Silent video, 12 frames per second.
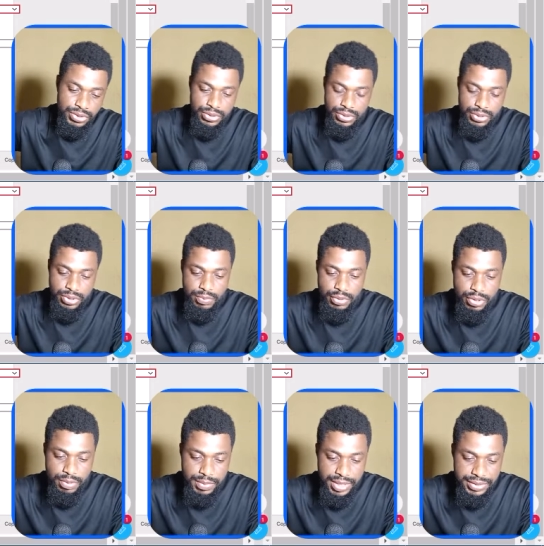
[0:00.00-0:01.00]
some
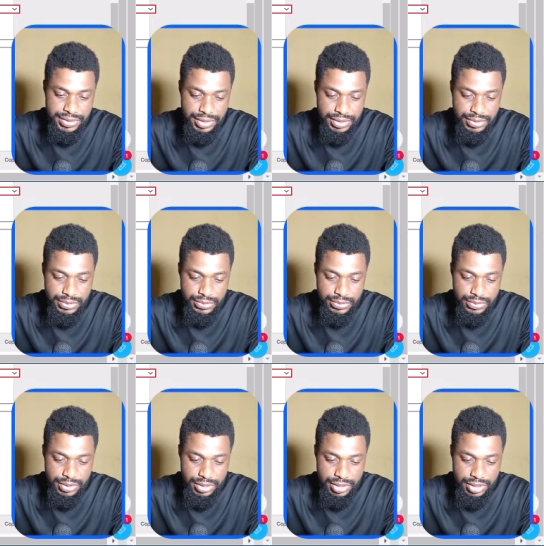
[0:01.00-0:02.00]
numbers here so here